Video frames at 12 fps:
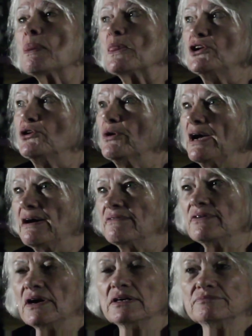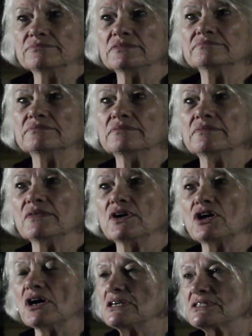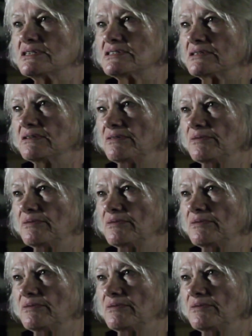You have caused us